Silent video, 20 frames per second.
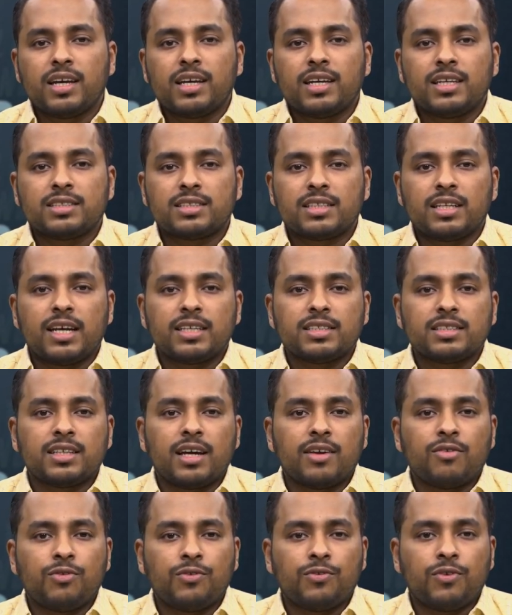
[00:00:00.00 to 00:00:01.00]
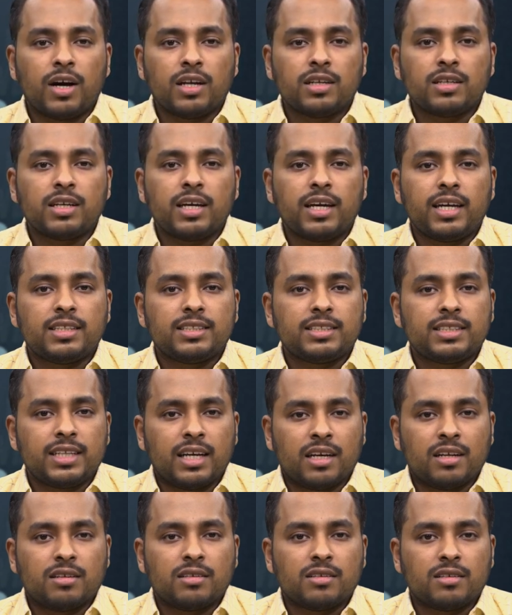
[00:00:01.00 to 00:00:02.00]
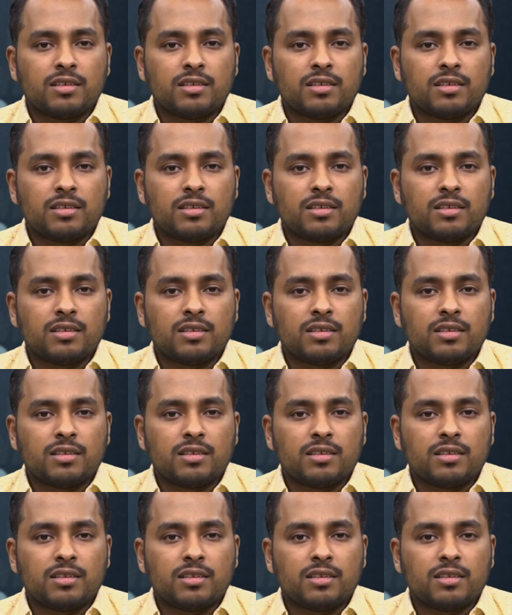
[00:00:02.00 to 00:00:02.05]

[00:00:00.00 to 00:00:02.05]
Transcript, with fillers: is less than 1 in 10.